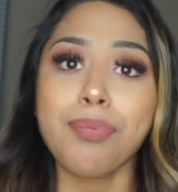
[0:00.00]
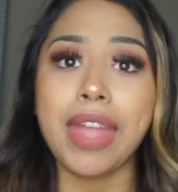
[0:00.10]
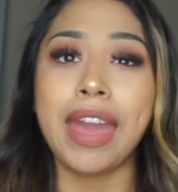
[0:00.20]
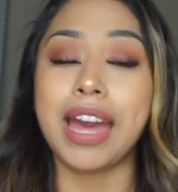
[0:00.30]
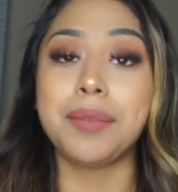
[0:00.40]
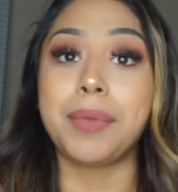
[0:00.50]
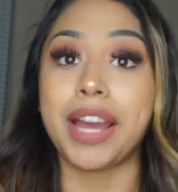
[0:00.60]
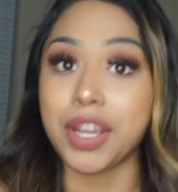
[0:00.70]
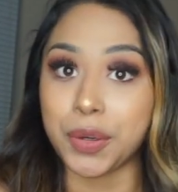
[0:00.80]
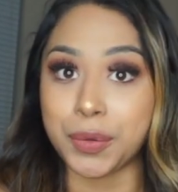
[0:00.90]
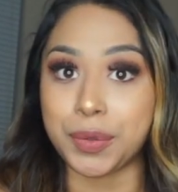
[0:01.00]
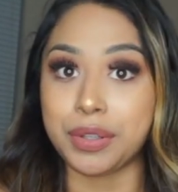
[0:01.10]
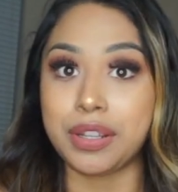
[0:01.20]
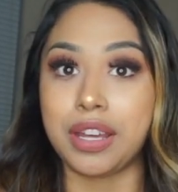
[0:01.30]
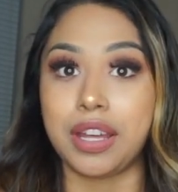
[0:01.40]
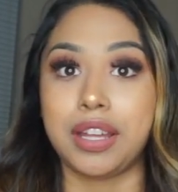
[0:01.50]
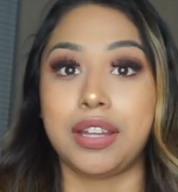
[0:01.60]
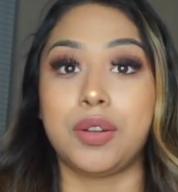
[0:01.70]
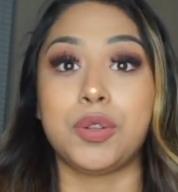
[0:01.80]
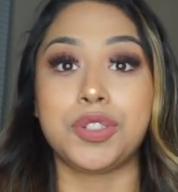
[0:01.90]
had my own
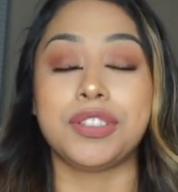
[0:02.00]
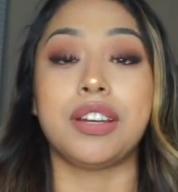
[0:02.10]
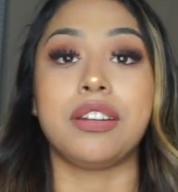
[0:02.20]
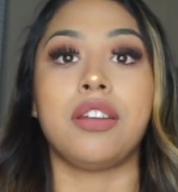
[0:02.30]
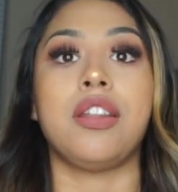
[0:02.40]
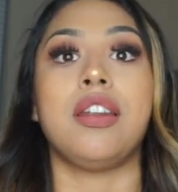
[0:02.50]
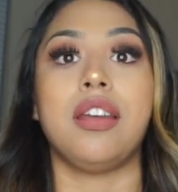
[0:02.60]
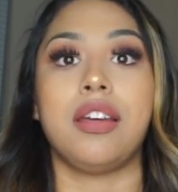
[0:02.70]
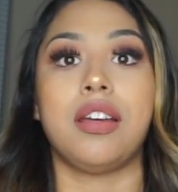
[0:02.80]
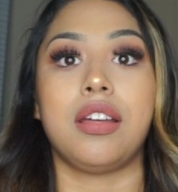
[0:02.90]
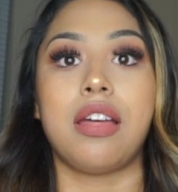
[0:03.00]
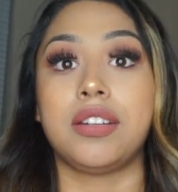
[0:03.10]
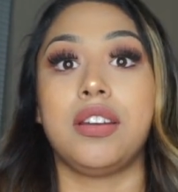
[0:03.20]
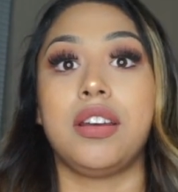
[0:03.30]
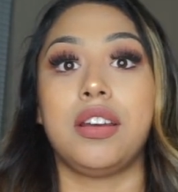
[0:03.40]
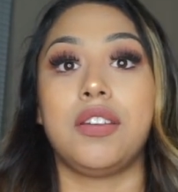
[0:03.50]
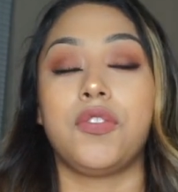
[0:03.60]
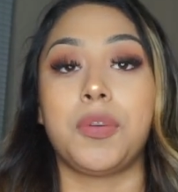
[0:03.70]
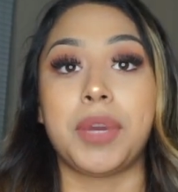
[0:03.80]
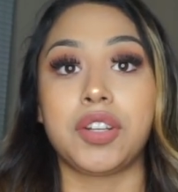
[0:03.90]
ultrasound done
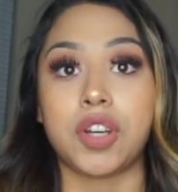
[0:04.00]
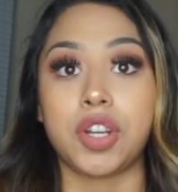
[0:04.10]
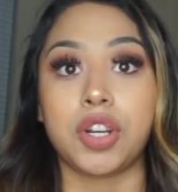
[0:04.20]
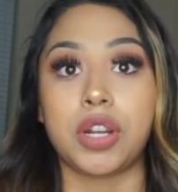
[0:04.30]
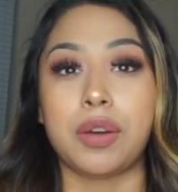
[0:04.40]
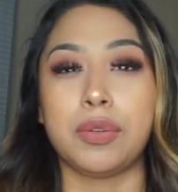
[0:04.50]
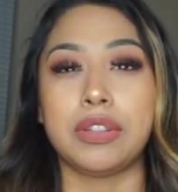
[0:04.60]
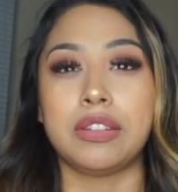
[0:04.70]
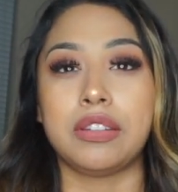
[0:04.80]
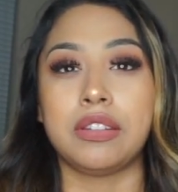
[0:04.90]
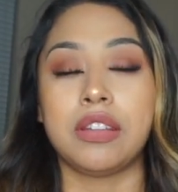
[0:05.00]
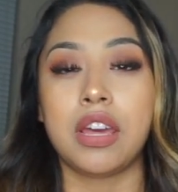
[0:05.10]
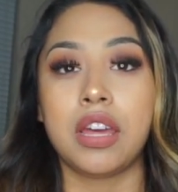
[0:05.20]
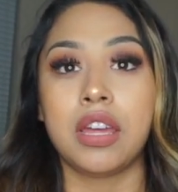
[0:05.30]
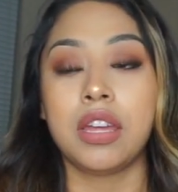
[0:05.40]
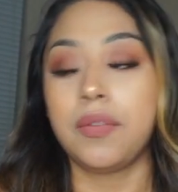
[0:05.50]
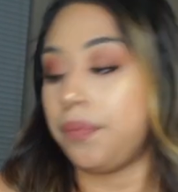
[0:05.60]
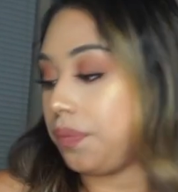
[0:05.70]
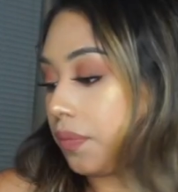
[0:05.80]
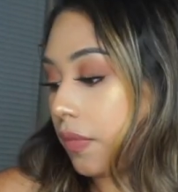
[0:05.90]
for my daughter.
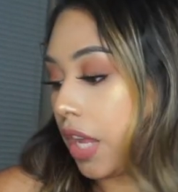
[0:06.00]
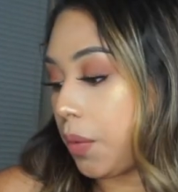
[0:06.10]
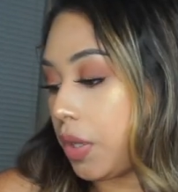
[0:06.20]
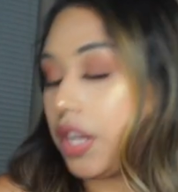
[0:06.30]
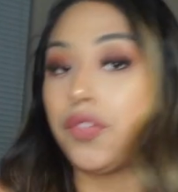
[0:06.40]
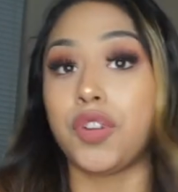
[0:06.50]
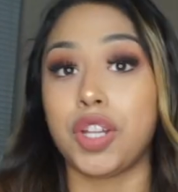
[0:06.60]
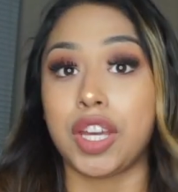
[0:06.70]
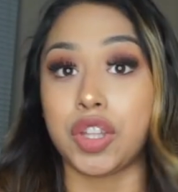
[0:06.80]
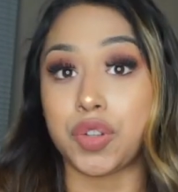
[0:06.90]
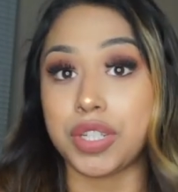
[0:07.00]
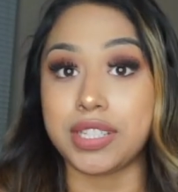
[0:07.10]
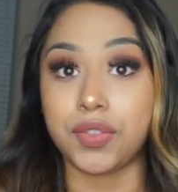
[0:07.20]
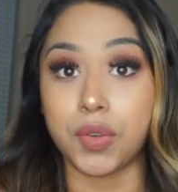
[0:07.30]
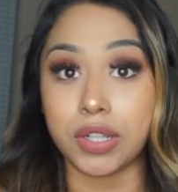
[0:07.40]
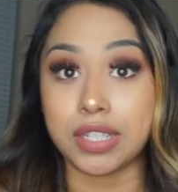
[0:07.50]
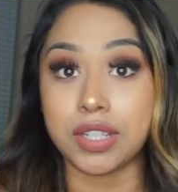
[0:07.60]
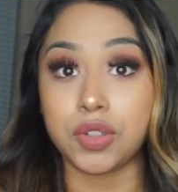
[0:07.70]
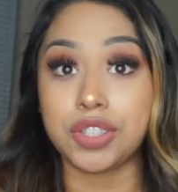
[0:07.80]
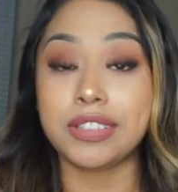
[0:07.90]
I went in for like a 3D, 4D
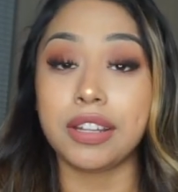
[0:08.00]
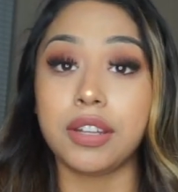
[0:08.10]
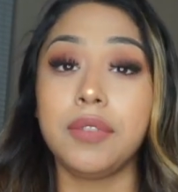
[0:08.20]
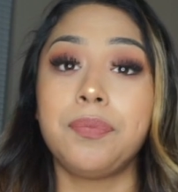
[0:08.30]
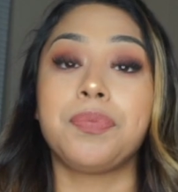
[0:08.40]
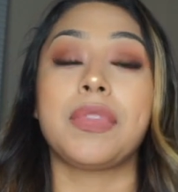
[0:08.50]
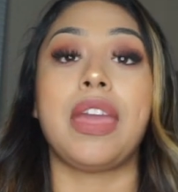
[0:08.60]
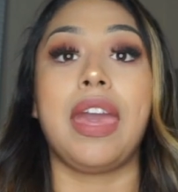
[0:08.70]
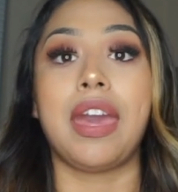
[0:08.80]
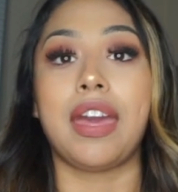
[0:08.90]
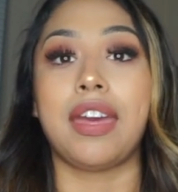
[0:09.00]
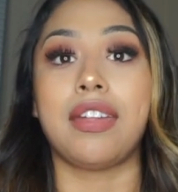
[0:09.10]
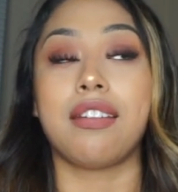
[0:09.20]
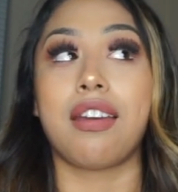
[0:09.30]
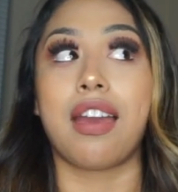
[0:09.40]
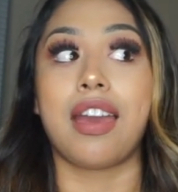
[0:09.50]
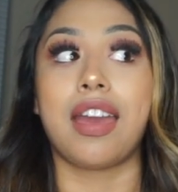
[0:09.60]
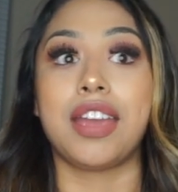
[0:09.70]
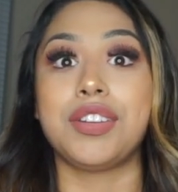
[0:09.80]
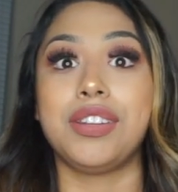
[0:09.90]
ultrasound, and
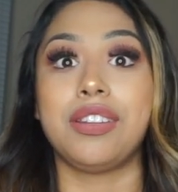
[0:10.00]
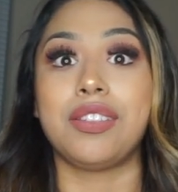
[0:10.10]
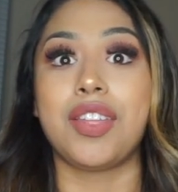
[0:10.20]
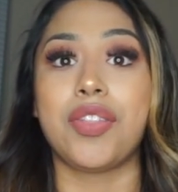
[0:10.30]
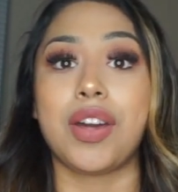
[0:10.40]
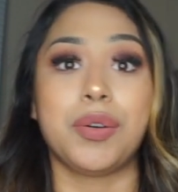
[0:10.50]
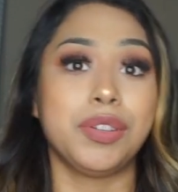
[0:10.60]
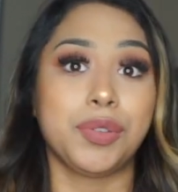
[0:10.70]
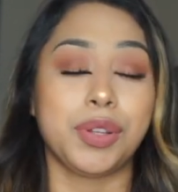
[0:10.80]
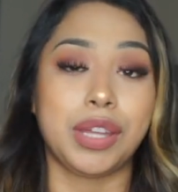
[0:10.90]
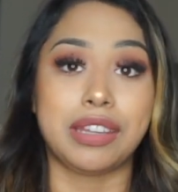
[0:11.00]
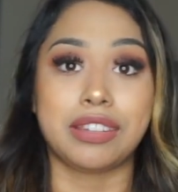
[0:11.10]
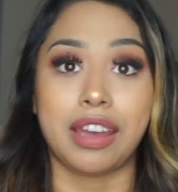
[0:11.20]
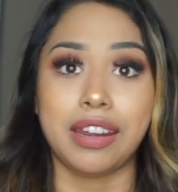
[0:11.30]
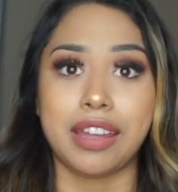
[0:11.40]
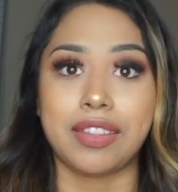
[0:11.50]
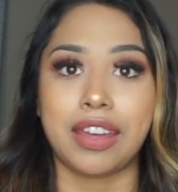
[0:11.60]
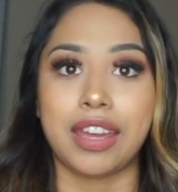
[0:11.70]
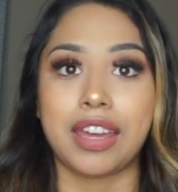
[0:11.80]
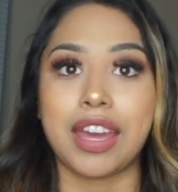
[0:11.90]
I just thought that was really exciting,
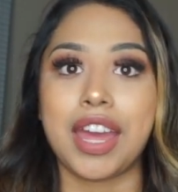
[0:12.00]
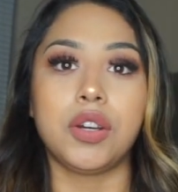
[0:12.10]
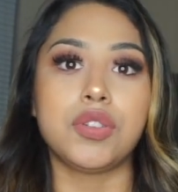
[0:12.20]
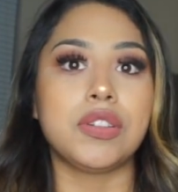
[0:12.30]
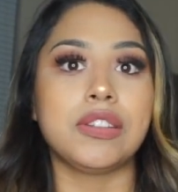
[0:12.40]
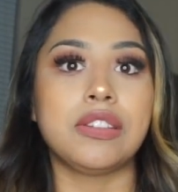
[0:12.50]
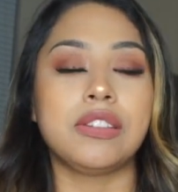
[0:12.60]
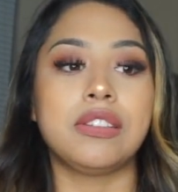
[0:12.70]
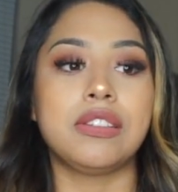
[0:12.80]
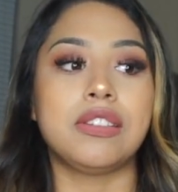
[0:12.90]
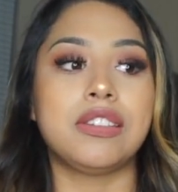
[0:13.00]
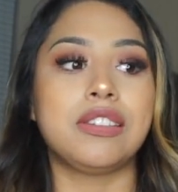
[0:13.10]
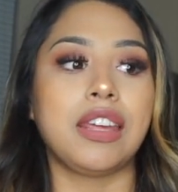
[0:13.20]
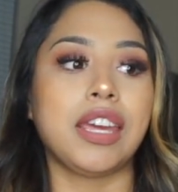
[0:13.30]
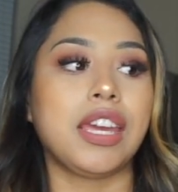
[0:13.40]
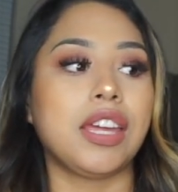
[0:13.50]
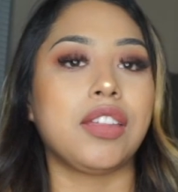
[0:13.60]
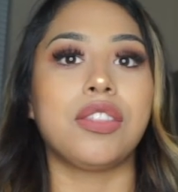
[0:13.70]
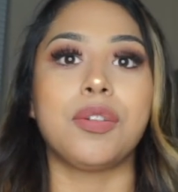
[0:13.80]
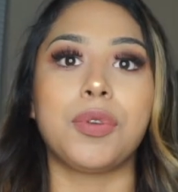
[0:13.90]
like, you know, just
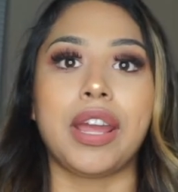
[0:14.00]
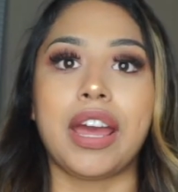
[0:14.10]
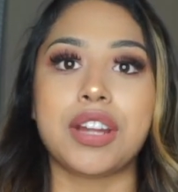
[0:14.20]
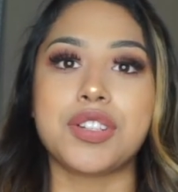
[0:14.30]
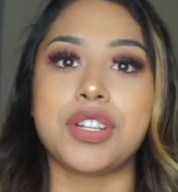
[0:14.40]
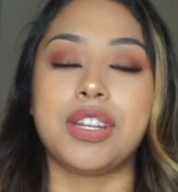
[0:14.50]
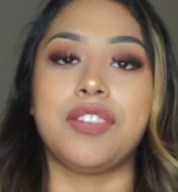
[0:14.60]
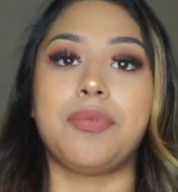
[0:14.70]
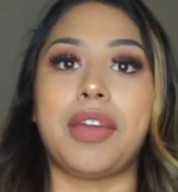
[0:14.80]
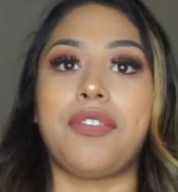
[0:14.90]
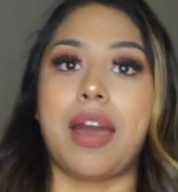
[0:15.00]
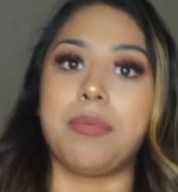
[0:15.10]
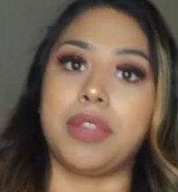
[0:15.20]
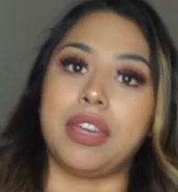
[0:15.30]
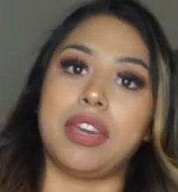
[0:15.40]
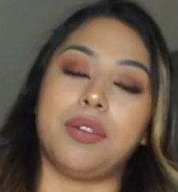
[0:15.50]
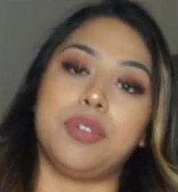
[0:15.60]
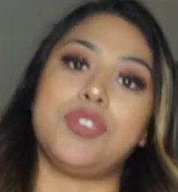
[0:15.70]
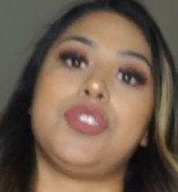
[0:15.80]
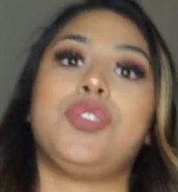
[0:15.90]
seeing the reaction of my family. It
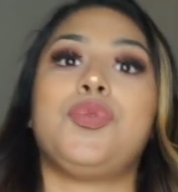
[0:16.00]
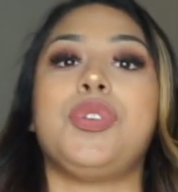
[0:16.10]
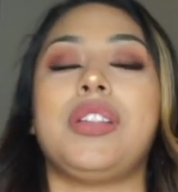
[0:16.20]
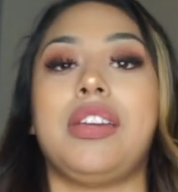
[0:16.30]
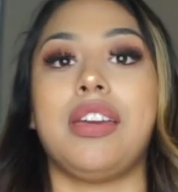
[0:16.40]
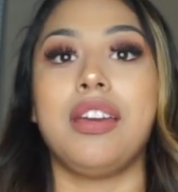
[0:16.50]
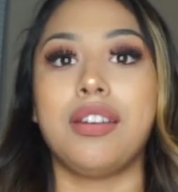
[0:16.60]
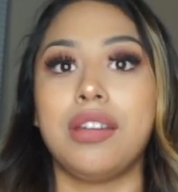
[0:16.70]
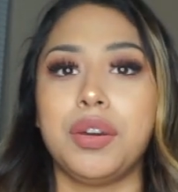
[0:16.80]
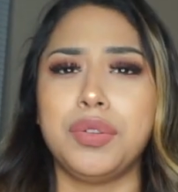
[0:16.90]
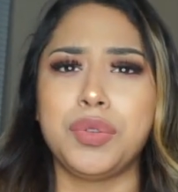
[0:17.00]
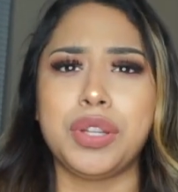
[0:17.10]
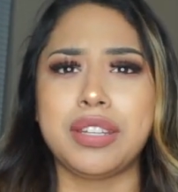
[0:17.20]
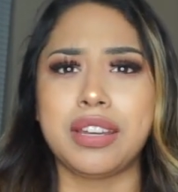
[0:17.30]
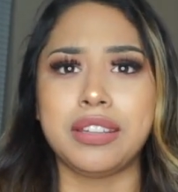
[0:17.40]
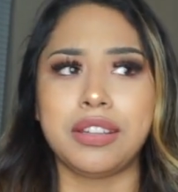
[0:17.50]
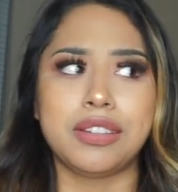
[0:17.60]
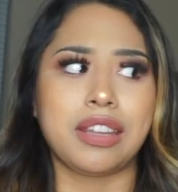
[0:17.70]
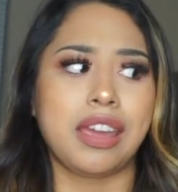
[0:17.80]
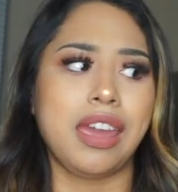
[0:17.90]
was really nice. I
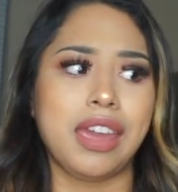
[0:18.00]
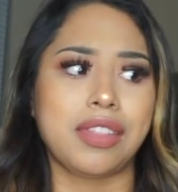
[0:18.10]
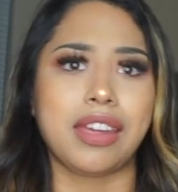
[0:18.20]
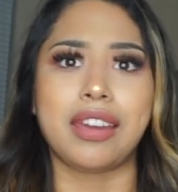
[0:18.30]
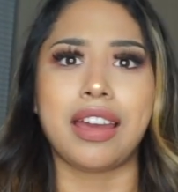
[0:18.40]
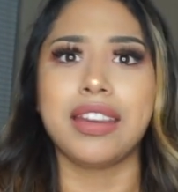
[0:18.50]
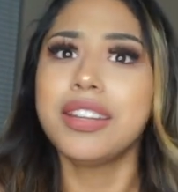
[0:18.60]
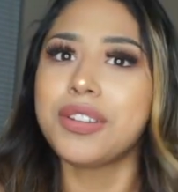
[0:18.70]
was like, hey, like, I could